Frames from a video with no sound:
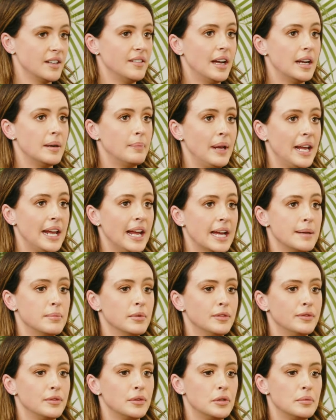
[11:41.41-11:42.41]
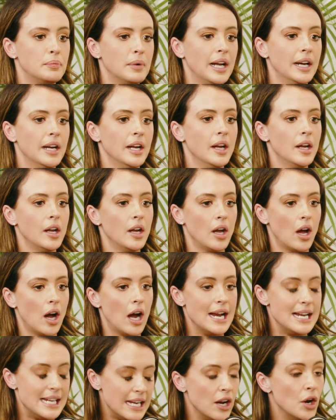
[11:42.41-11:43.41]
I've had a PA before, but
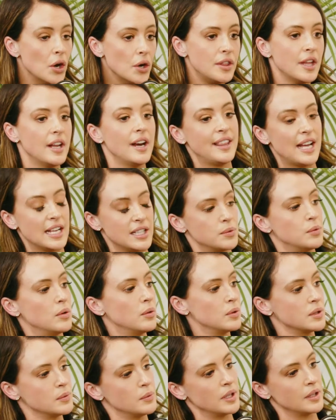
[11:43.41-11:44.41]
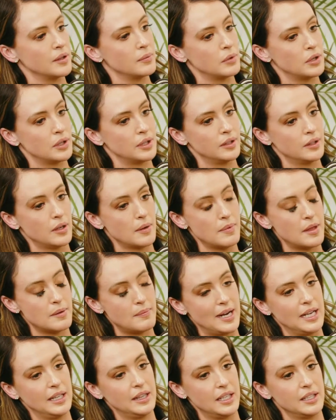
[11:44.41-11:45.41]
I know that that's what was one of the main
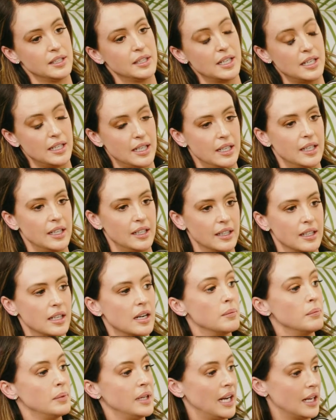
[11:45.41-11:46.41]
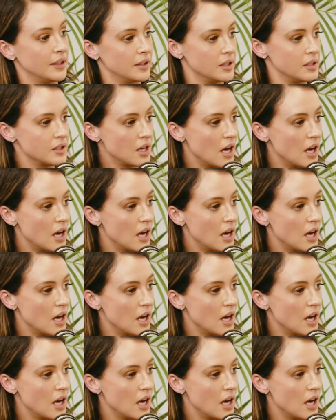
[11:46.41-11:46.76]
things that I needed in the company at the